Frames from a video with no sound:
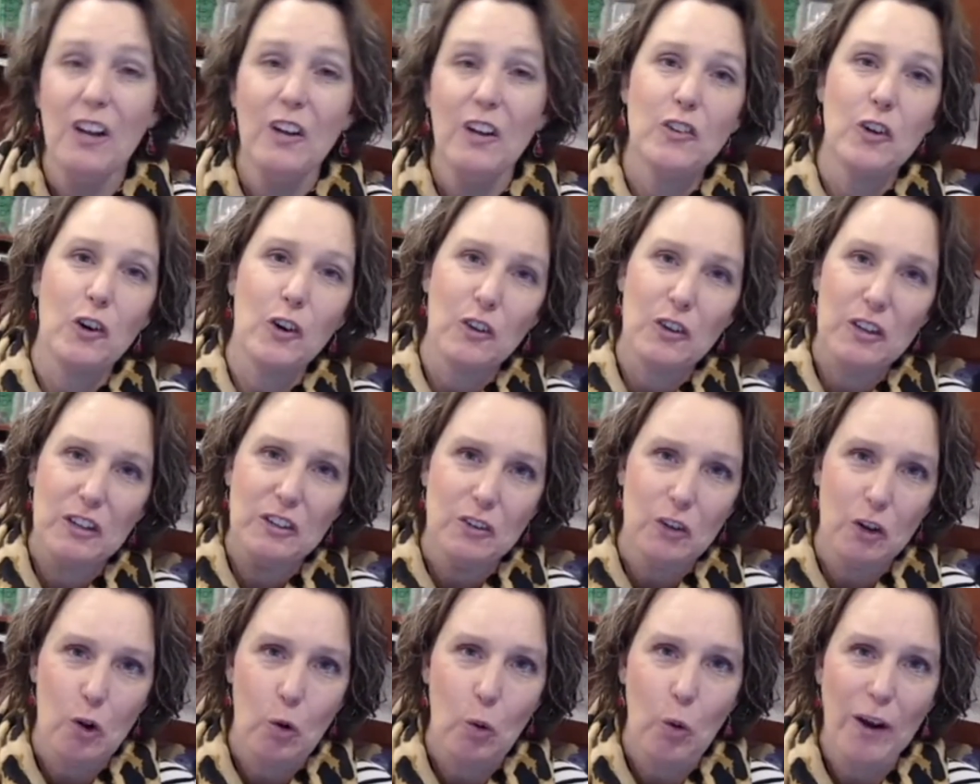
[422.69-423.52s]
turned
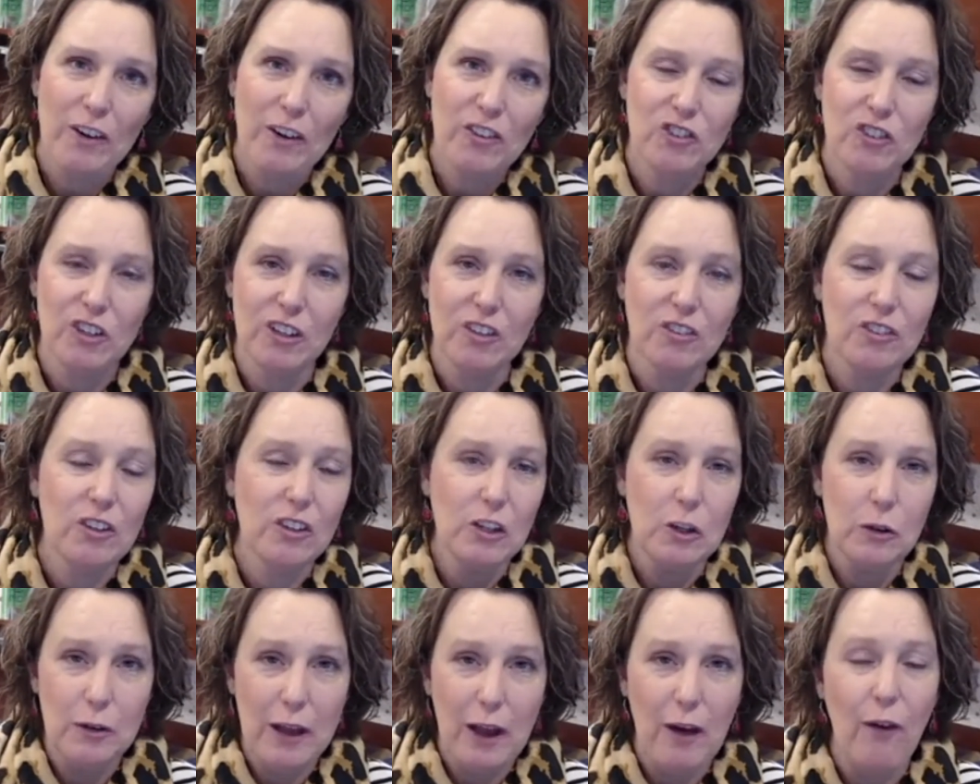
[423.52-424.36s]
into questions and
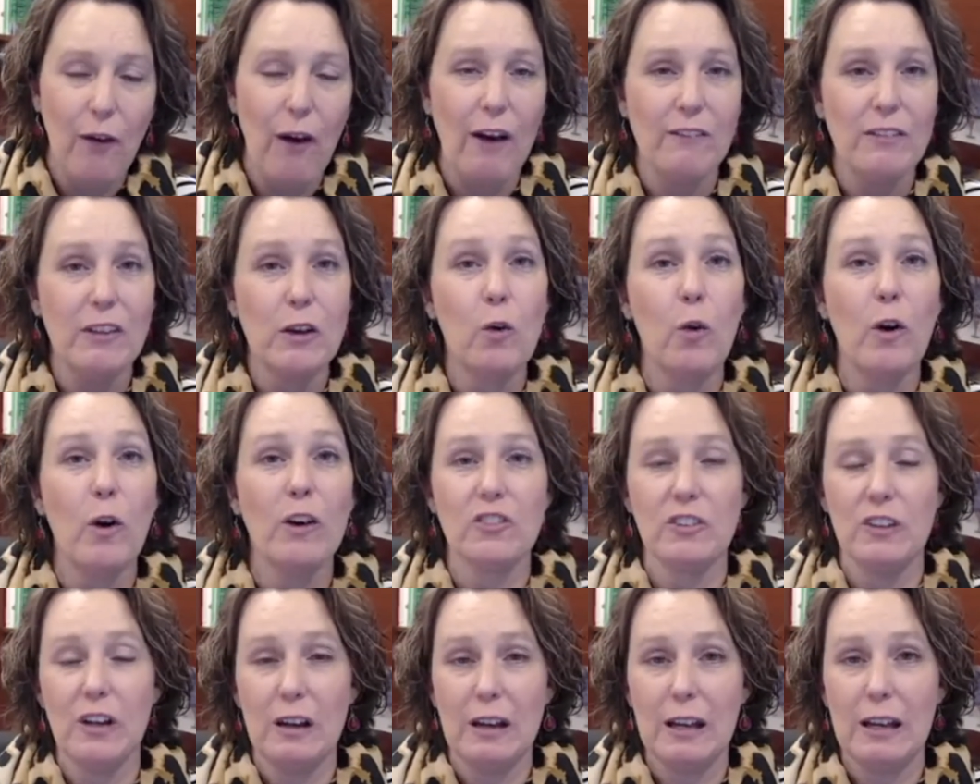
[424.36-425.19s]
you now have the
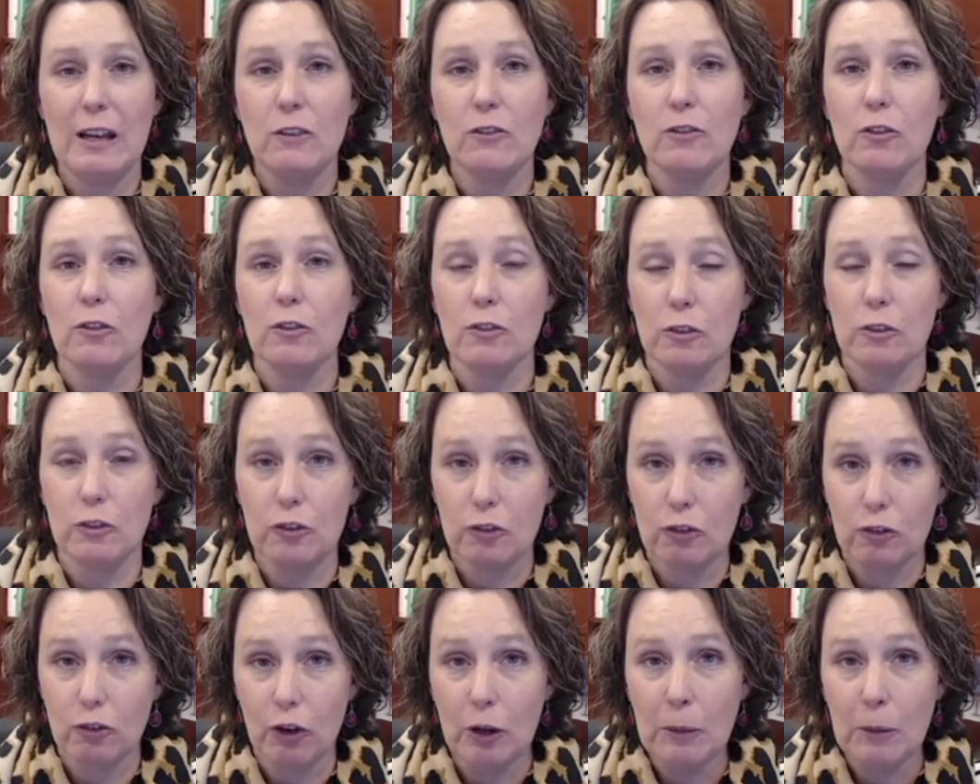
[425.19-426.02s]
question and answers
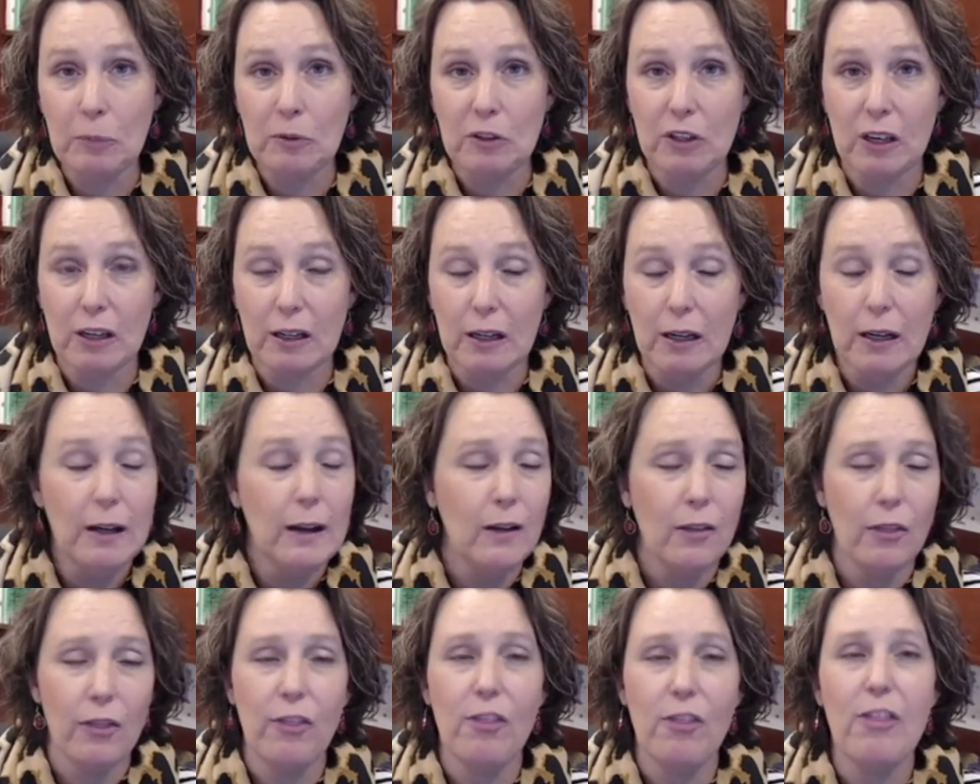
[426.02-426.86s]
scripted,
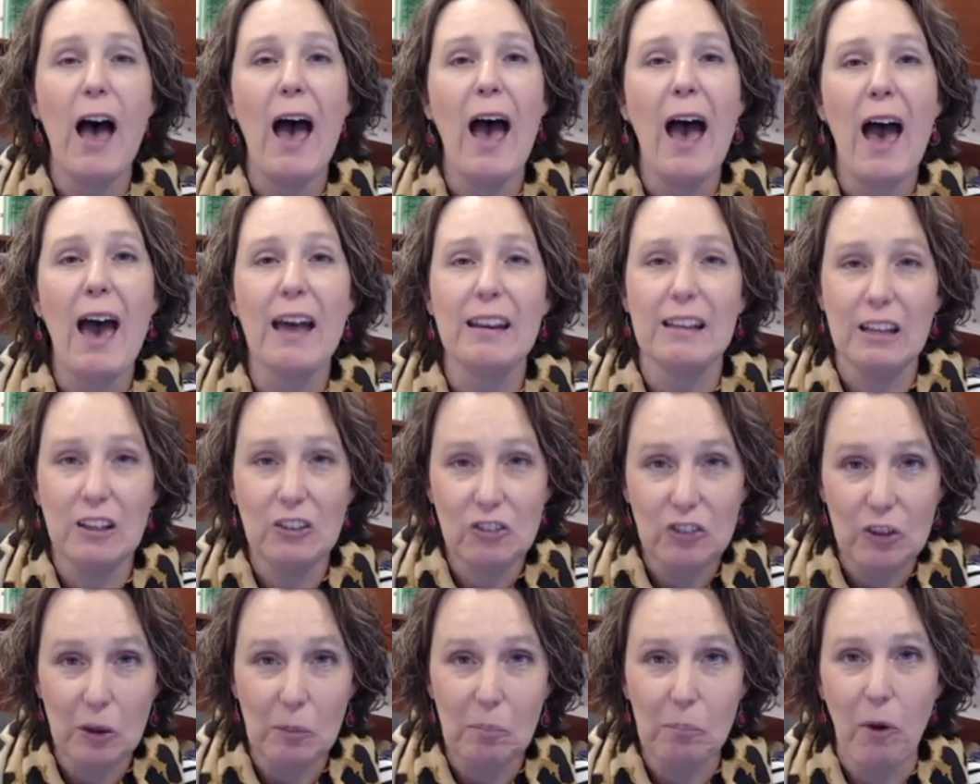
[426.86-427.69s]
that is
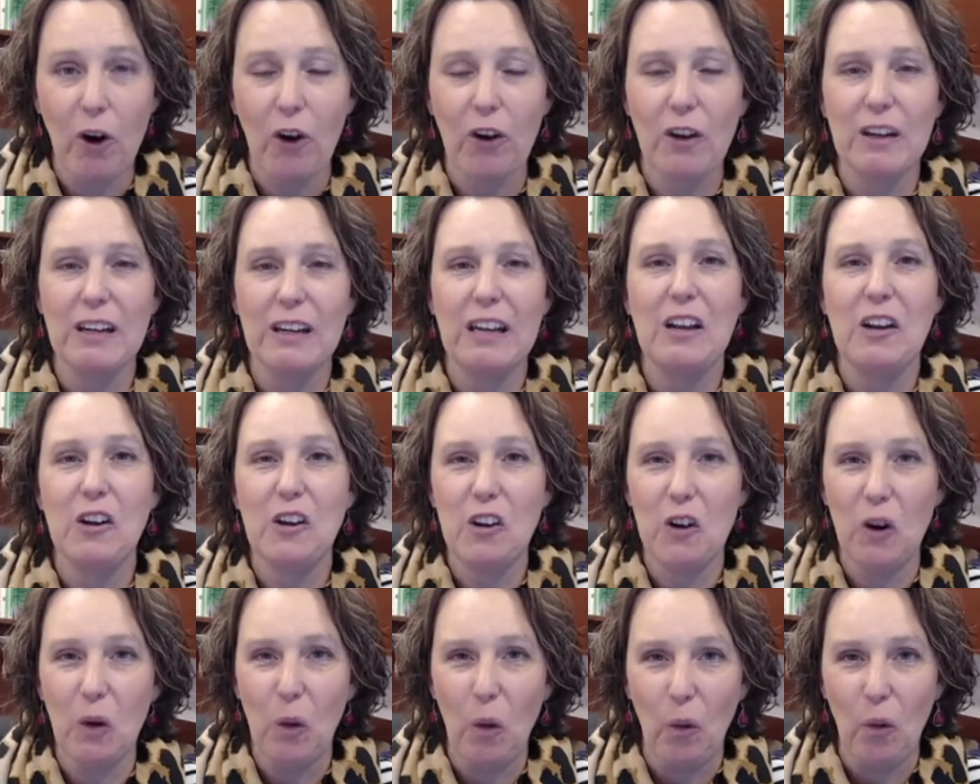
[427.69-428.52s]
some marketing
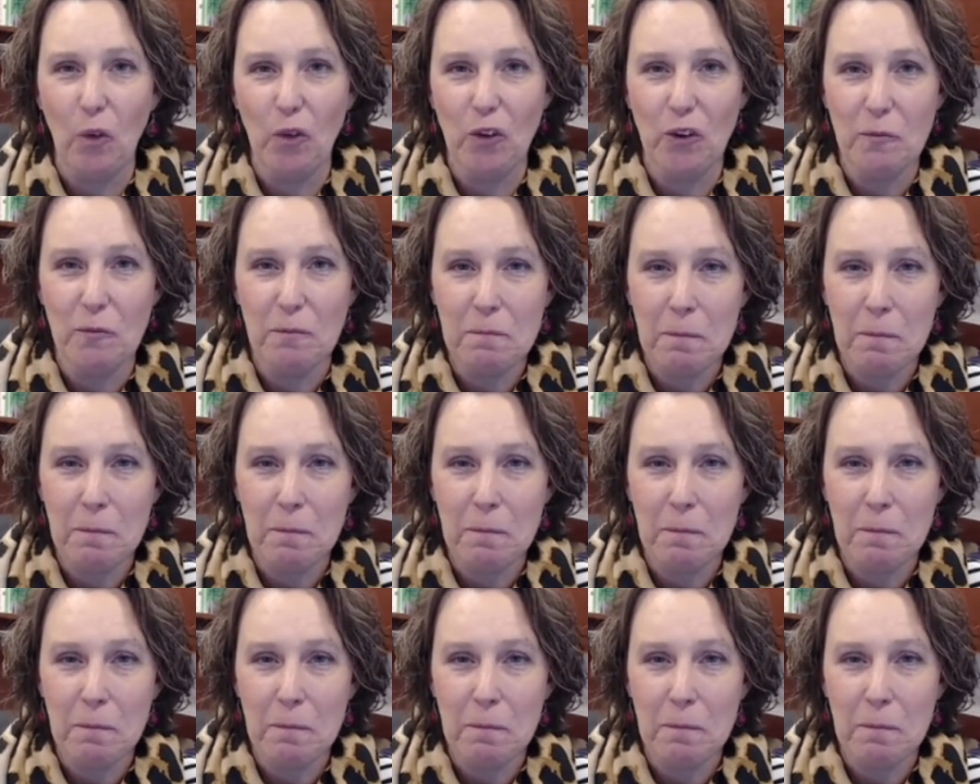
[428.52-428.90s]
gold.